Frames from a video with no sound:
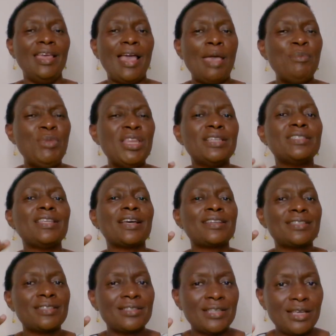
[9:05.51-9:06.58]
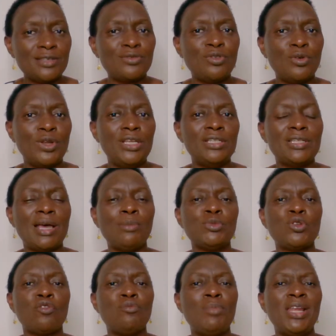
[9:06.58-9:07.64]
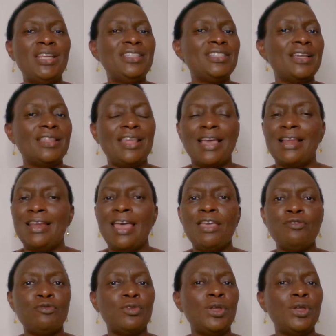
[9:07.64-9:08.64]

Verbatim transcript: I mean, successful in terms of managing their life,